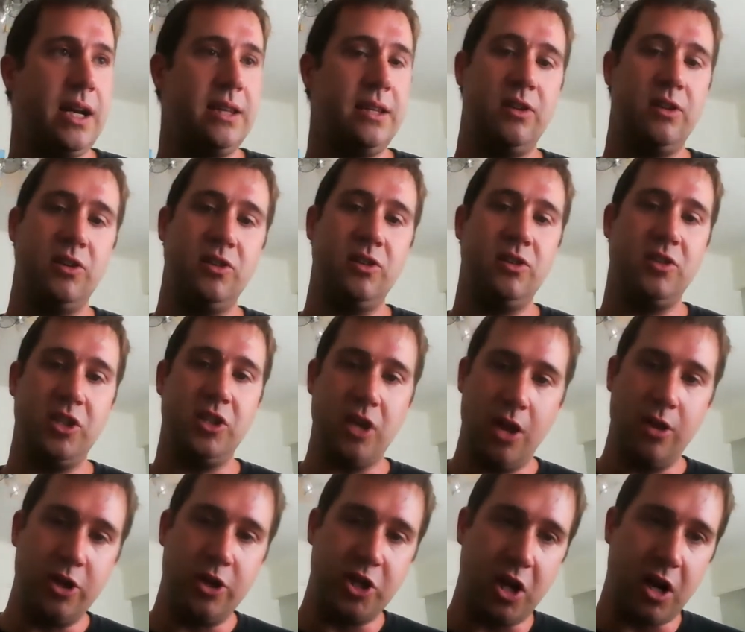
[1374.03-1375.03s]
and then there's these
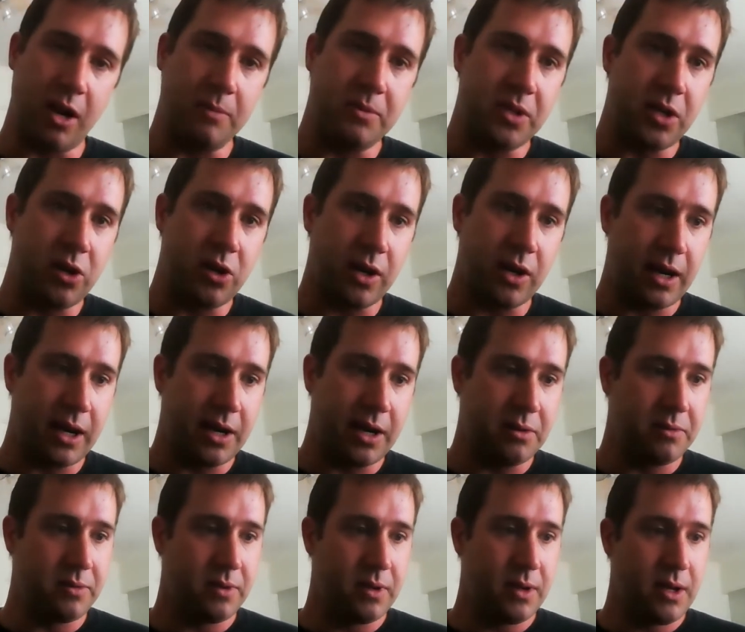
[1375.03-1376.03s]
other jobs that are kind
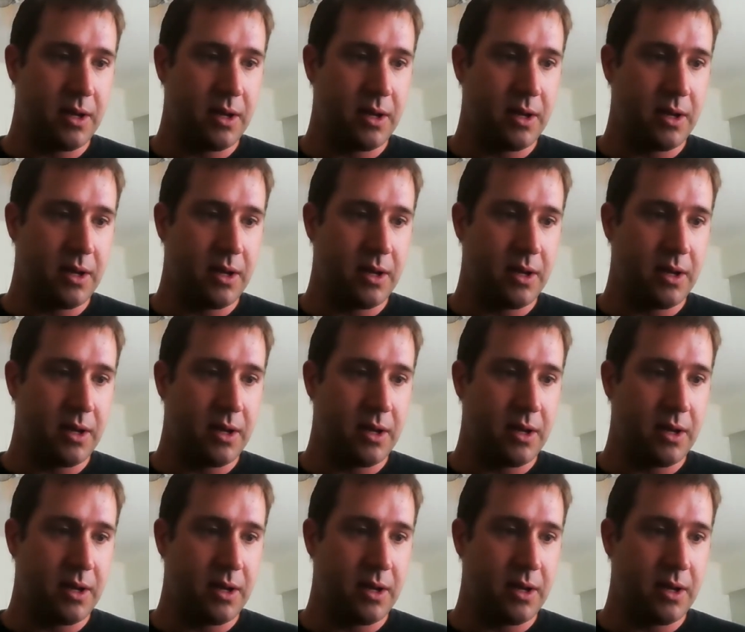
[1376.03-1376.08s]
of